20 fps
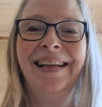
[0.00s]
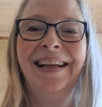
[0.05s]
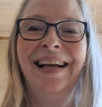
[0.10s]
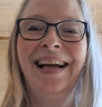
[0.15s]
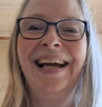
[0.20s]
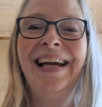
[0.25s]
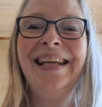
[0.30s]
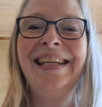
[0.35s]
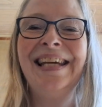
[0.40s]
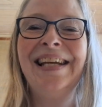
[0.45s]

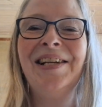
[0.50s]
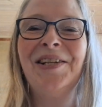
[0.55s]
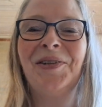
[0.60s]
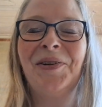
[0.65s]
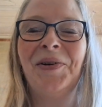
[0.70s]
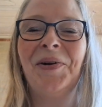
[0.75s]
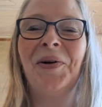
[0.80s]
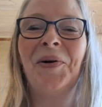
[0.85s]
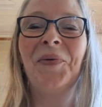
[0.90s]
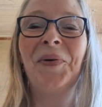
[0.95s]
Hi Danish
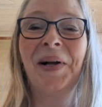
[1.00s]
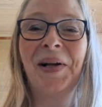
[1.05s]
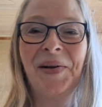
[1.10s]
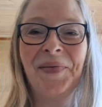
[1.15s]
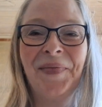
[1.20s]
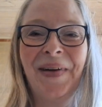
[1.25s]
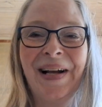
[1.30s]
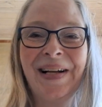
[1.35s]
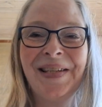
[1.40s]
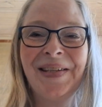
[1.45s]
learner,
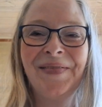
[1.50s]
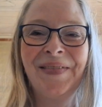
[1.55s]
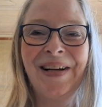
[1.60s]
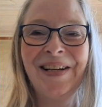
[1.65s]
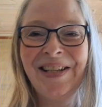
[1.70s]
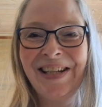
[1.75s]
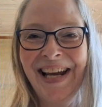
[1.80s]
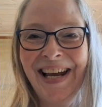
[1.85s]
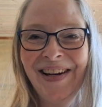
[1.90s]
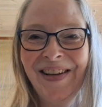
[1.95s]
welcome back to my
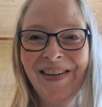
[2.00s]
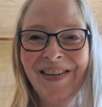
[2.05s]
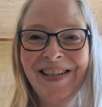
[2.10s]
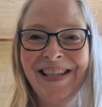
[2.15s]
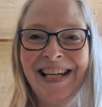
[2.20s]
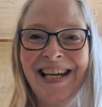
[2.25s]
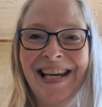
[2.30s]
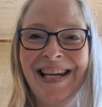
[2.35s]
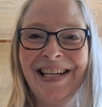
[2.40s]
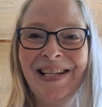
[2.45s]
channel,
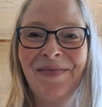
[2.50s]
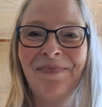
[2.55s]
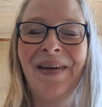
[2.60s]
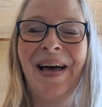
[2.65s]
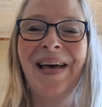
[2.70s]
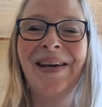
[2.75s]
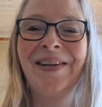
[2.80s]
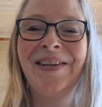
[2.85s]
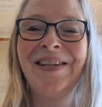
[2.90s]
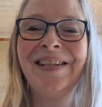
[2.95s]
Danish
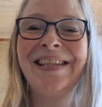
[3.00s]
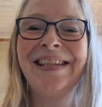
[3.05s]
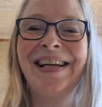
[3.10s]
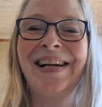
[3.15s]
Matters.